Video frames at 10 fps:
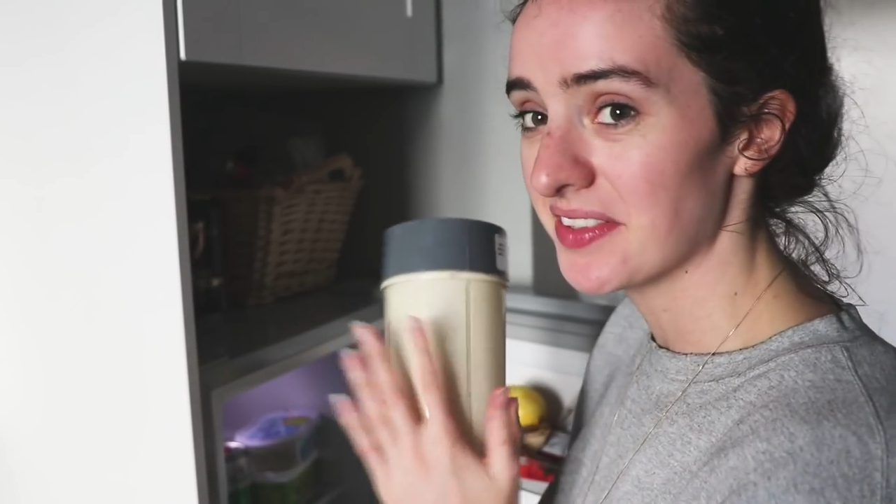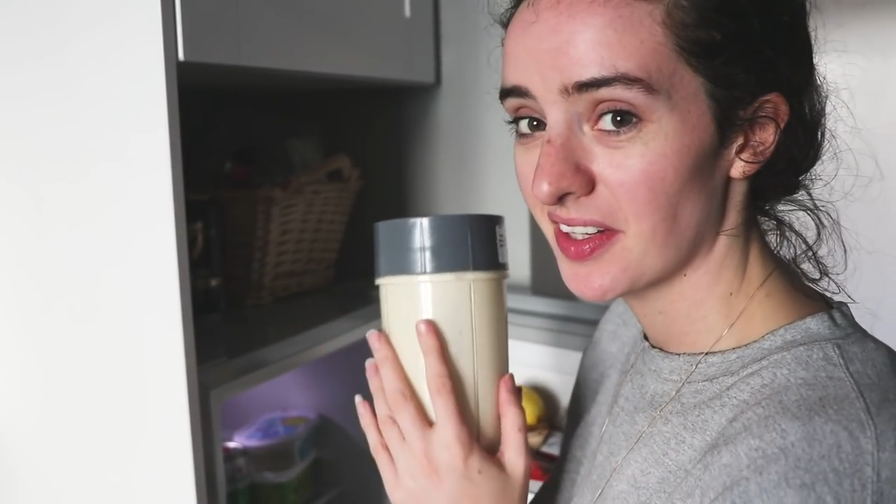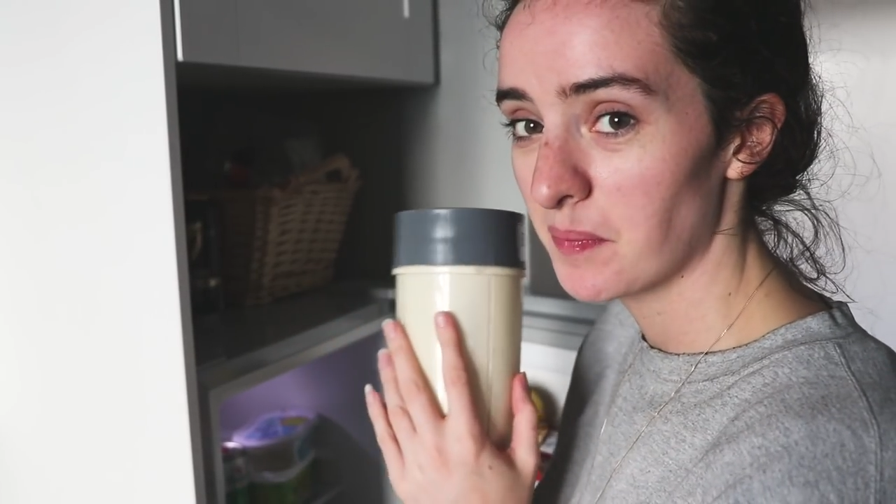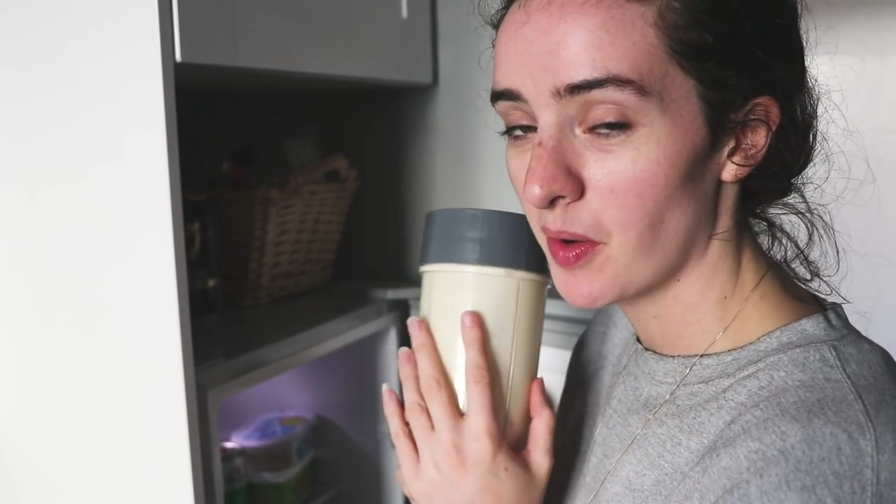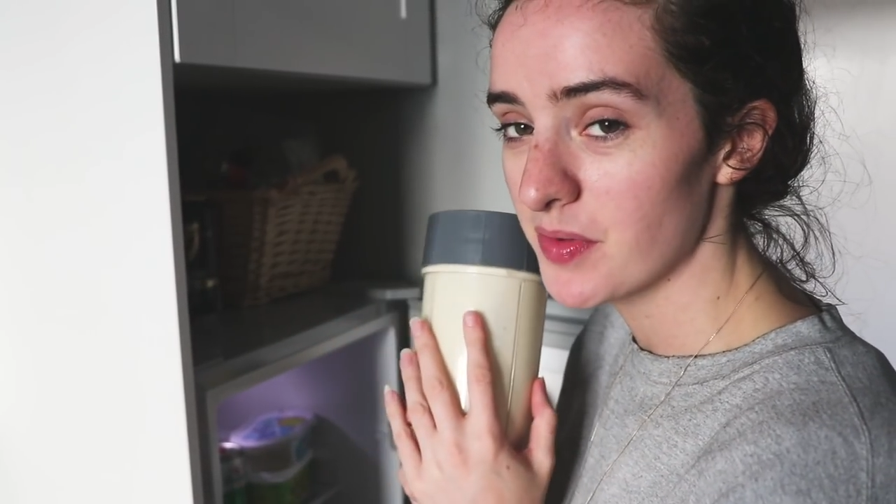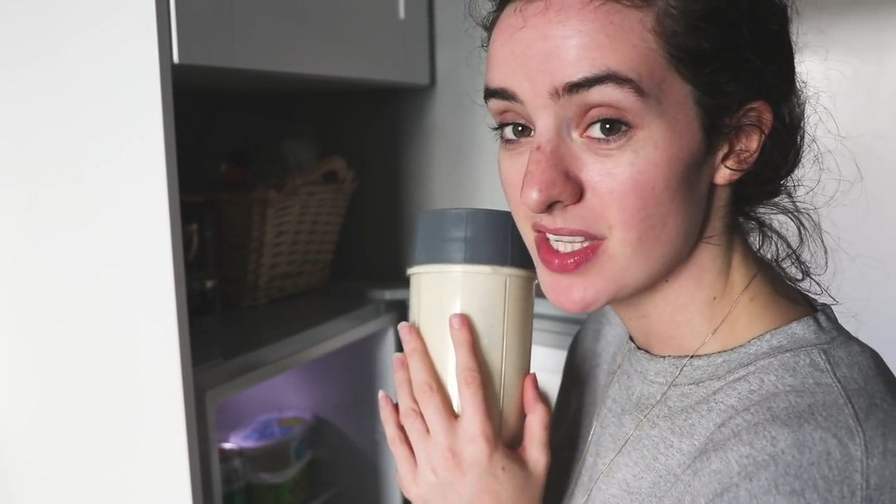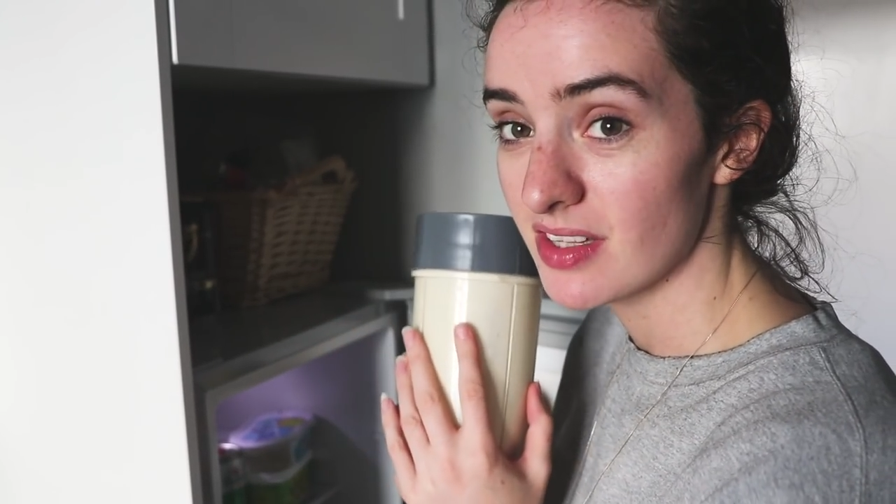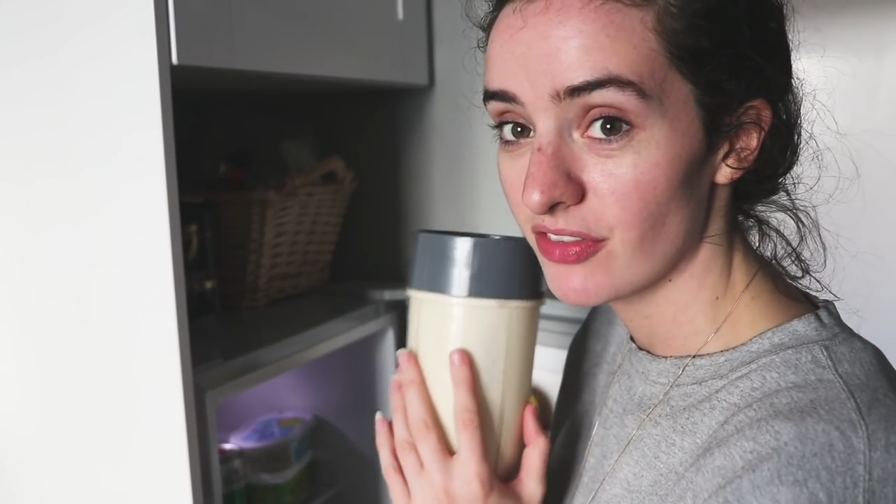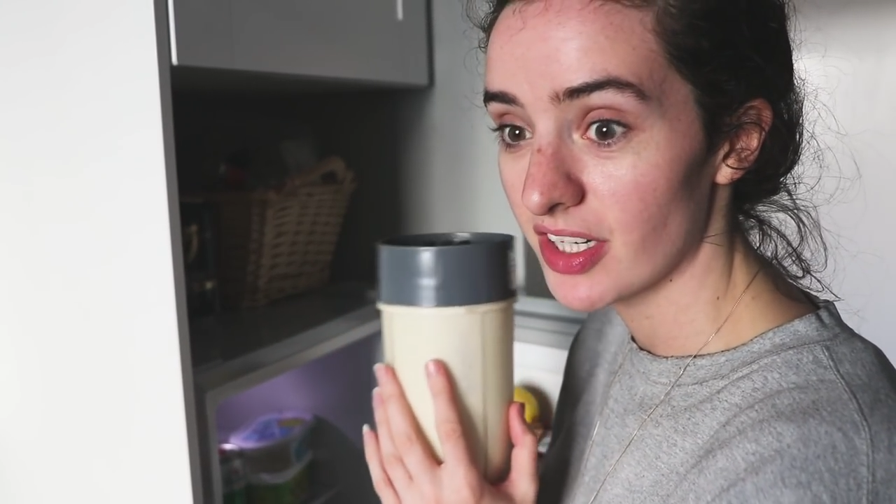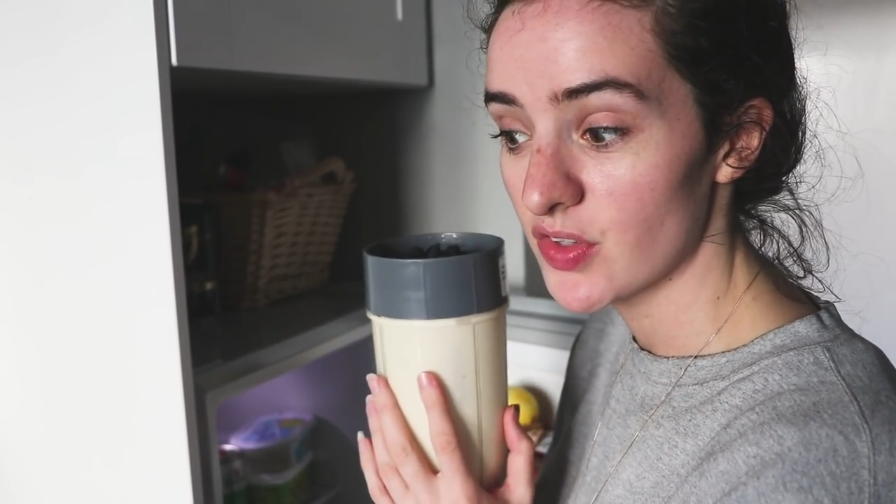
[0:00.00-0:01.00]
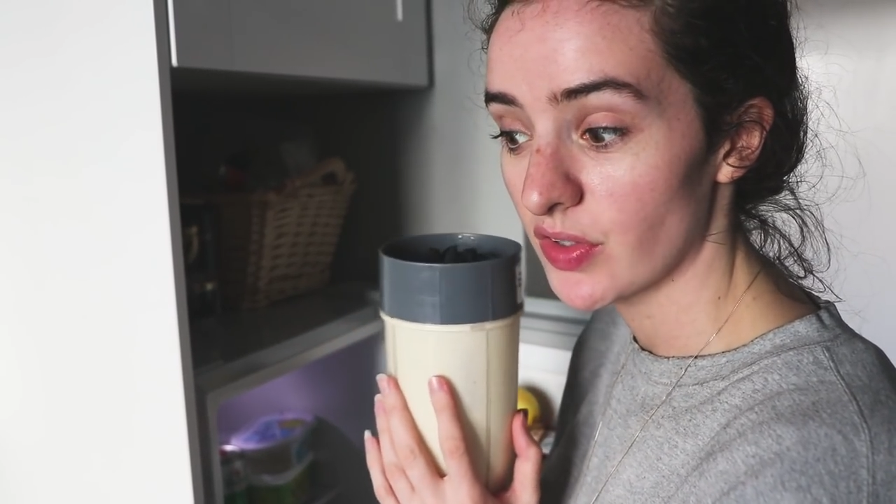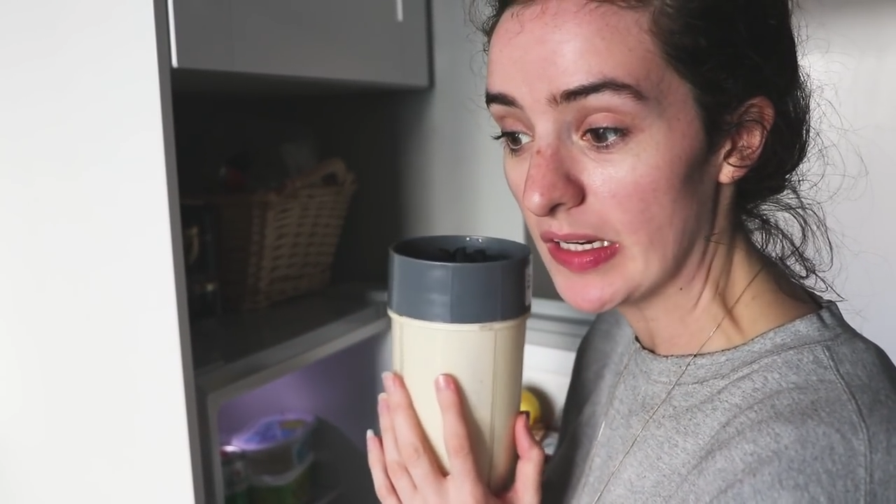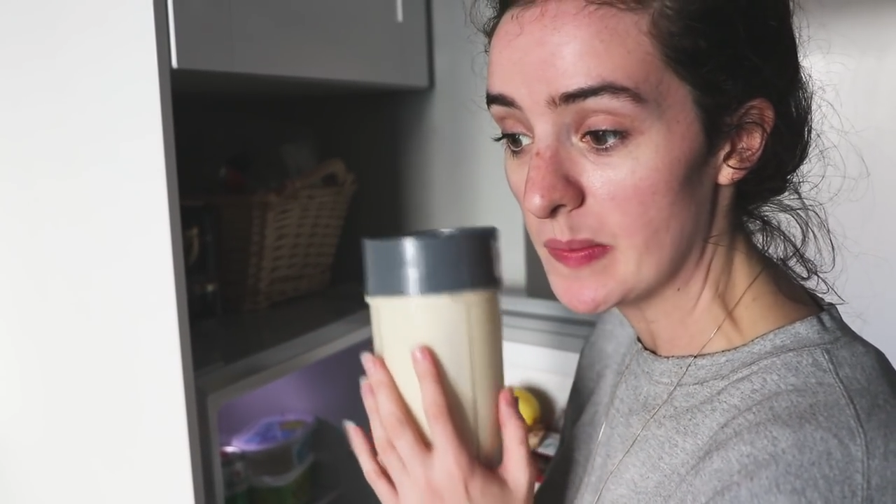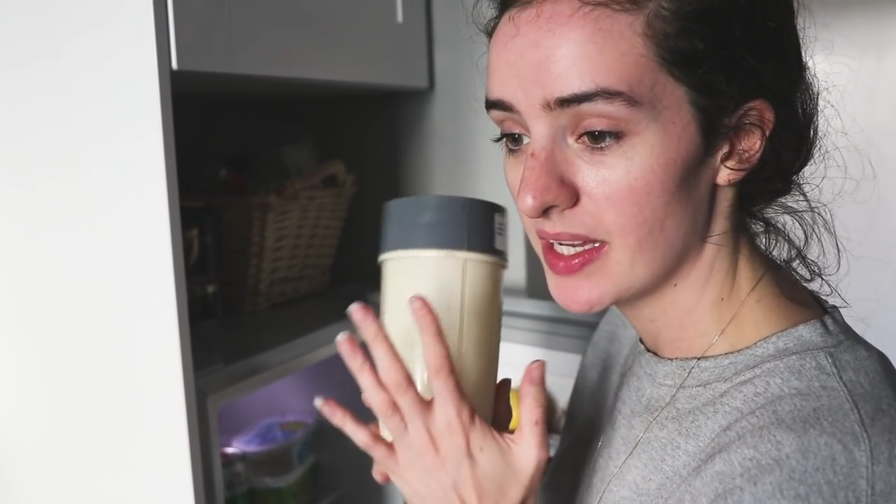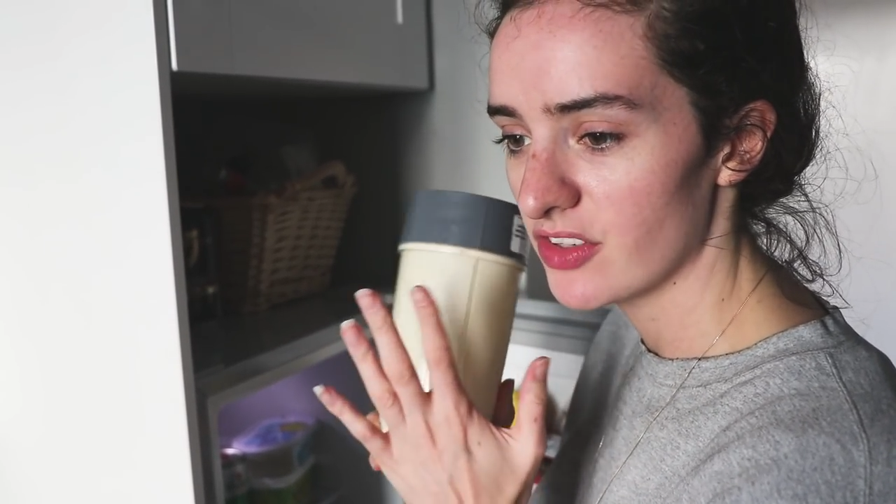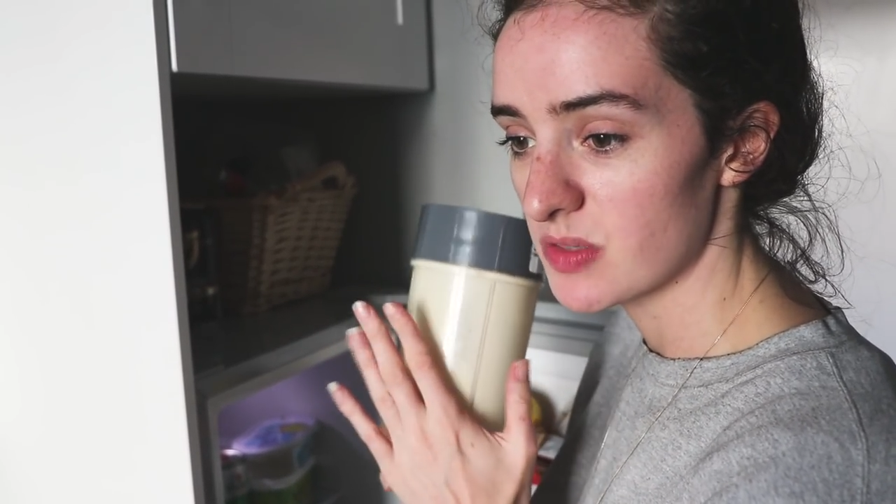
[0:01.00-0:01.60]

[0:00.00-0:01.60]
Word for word: just going to pop this in the fridge for a little bit,